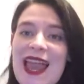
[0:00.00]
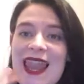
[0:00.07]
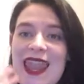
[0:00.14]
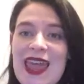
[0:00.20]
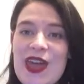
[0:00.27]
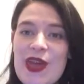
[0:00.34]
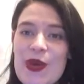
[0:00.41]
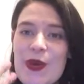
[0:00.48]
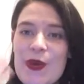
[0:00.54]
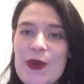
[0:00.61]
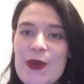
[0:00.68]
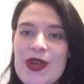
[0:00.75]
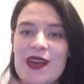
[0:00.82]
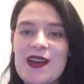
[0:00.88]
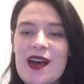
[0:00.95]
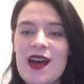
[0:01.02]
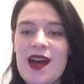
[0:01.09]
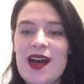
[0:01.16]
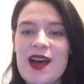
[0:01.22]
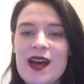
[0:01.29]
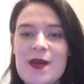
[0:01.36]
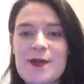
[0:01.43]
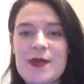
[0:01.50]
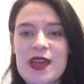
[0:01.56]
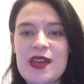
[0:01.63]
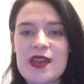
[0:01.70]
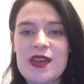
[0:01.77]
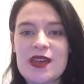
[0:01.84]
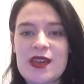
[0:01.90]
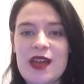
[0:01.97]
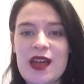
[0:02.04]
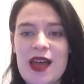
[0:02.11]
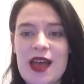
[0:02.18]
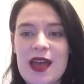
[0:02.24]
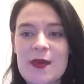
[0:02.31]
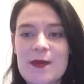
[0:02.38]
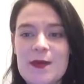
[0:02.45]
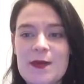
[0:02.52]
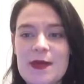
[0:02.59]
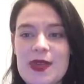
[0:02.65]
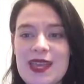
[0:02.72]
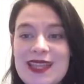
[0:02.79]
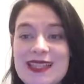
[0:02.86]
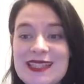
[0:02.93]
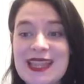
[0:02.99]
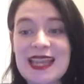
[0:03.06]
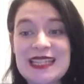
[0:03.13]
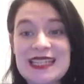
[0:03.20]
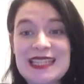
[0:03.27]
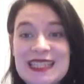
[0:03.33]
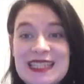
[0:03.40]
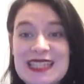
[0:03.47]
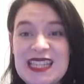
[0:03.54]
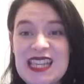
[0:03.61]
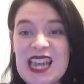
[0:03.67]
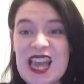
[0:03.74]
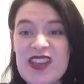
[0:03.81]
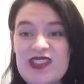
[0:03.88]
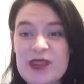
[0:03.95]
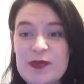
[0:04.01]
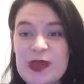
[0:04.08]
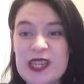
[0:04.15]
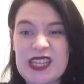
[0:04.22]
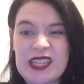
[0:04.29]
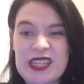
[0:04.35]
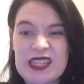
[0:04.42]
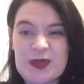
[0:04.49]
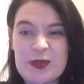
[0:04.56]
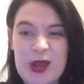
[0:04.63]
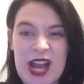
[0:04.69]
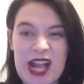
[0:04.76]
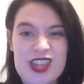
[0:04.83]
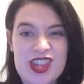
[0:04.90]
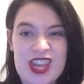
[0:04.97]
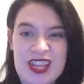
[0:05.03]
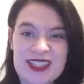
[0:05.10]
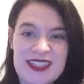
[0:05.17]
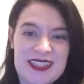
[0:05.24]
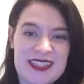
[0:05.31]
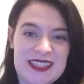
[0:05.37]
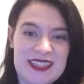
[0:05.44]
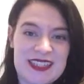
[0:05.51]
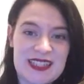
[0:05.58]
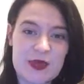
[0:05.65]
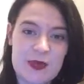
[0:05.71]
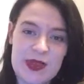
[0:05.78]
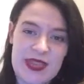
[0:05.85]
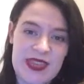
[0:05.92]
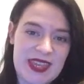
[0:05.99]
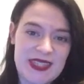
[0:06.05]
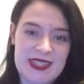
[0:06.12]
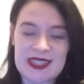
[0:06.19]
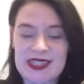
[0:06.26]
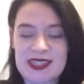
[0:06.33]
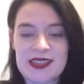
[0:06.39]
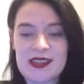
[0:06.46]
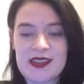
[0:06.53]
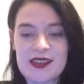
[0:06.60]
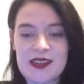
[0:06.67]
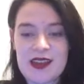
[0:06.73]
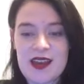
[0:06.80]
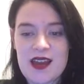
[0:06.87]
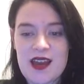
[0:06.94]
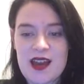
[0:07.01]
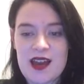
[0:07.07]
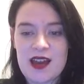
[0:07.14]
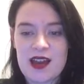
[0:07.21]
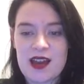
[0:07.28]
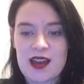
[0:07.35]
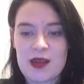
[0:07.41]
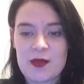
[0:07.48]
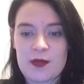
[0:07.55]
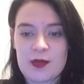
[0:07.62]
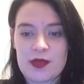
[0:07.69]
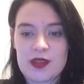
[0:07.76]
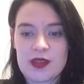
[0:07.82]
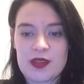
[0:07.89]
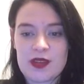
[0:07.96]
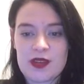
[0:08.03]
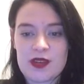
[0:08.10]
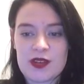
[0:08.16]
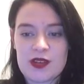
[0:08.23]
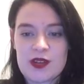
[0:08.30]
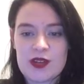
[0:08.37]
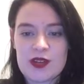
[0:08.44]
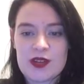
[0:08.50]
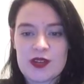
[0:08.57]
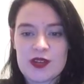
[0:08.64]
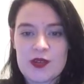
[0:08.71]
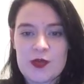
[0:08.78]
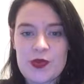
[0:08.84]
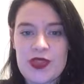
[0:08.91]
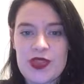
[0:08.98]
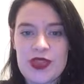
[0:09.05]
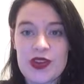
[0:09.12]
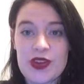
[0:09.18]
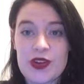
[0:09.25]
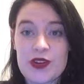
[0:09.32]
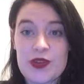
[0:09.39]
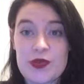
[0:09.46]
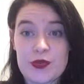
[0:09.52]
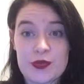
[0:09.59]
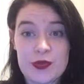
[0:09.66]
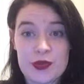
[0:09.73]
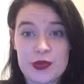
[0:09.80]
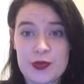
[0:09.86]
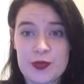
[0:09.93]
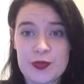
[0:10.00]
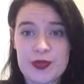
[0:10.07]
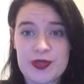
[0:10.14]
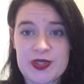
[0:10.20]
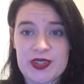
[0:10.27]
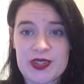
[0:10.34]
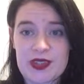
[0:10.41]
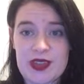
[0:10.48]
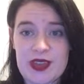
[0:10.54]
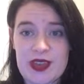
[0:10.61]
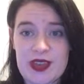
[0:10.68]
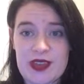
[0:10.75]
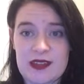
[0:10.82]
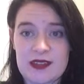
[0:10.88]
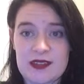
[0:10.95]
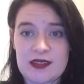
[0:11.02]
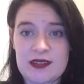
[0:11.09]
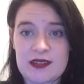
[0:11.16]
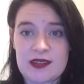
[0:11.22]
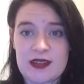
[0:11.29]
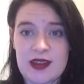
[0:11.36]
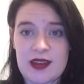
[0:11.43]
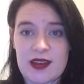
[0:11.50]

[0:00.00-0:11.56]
Hello. Um, I'm excited to see everybody's projects and to see what they did um, with their groups, and